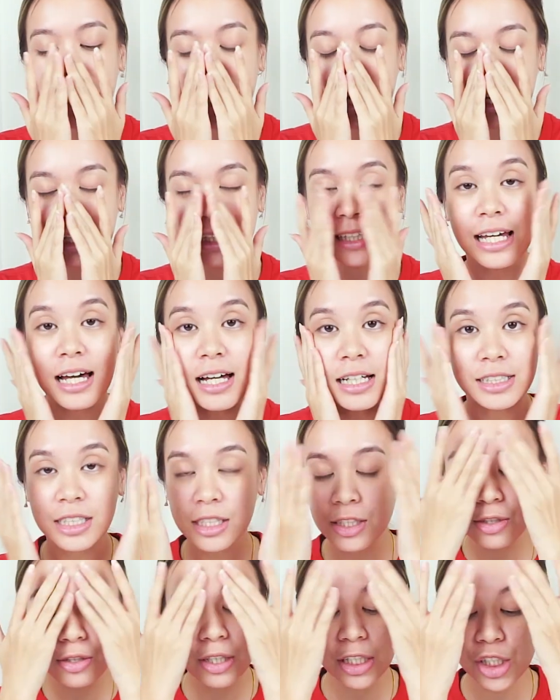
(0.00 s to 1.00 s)
And yeah,
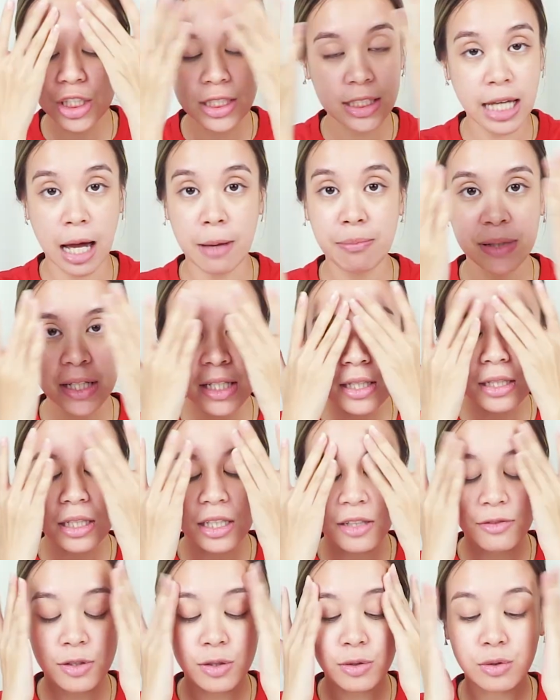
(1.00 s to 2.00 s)
just, you can just dab it
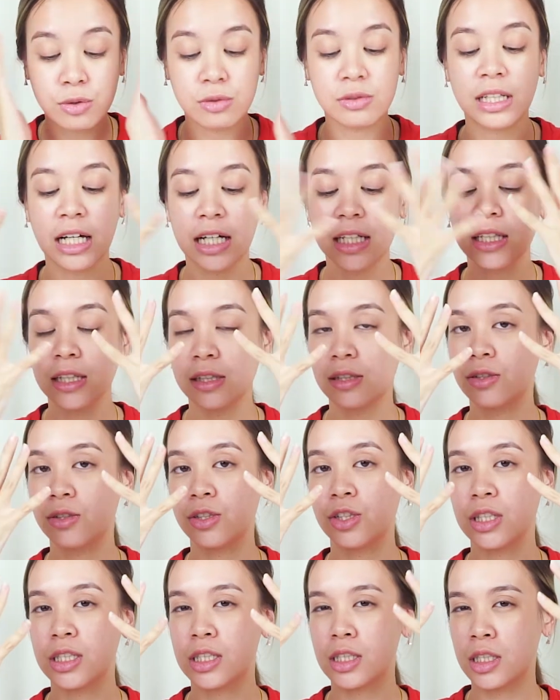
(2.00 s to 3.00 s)
if you don't like it to
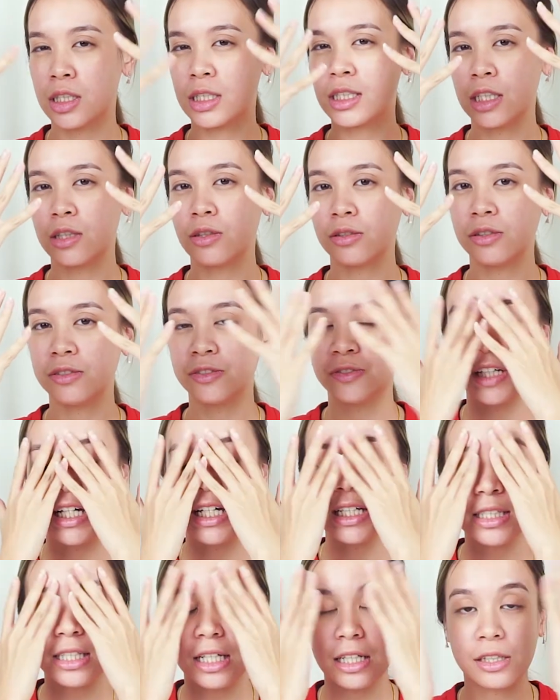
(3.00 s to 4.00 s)
just stick on your
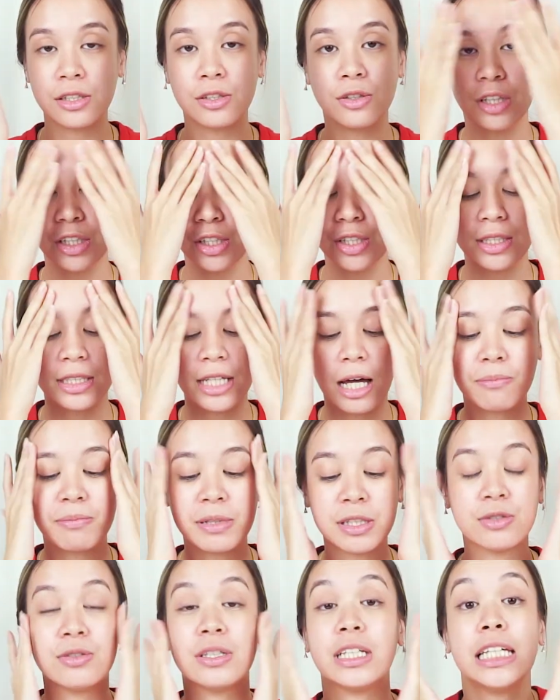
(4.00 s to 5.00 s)
face, and you can just dab
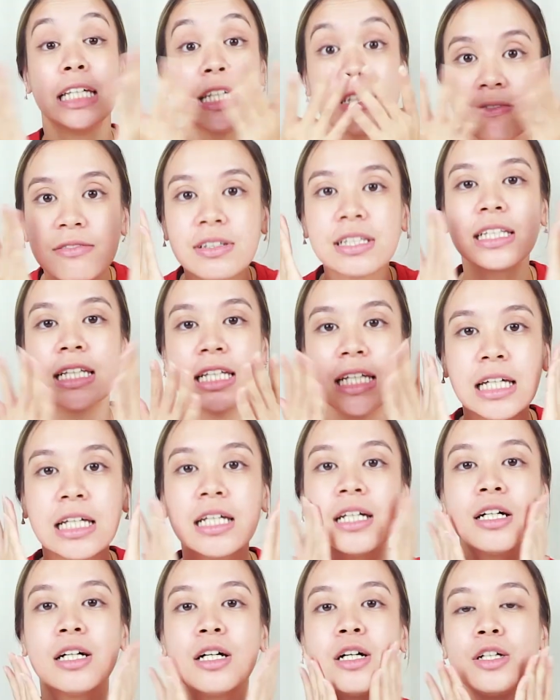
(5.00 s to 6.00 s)
it to evenly,
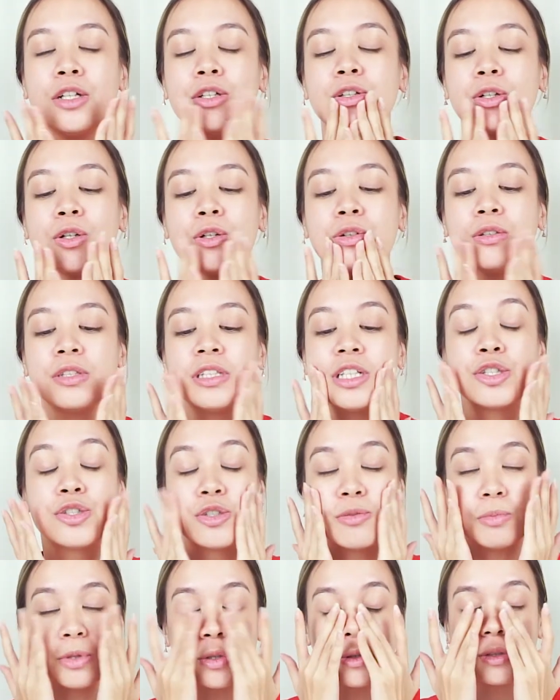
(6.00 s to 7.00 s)
you know,
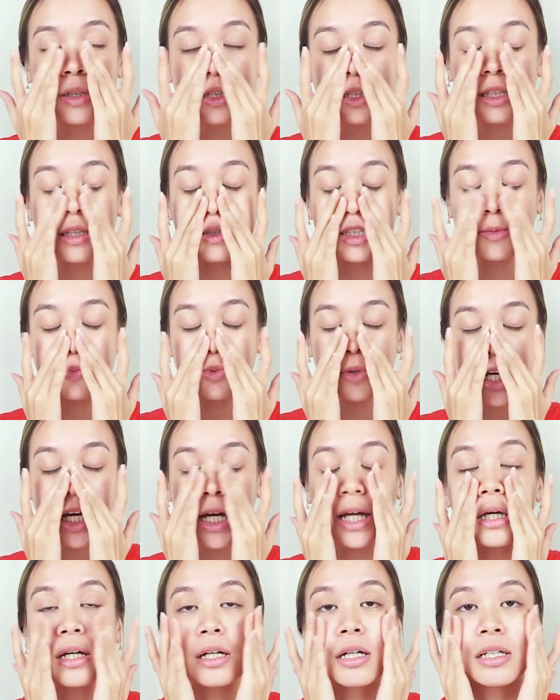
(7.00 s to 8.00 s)
distribute the
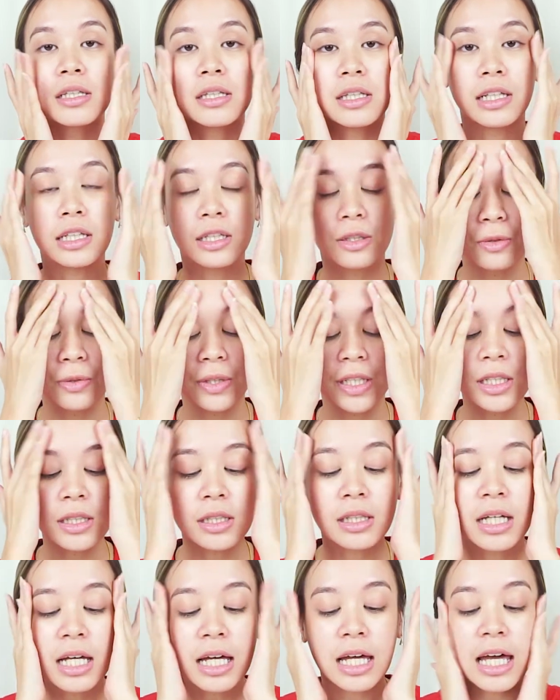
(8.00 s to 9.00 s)
spray, the liquid.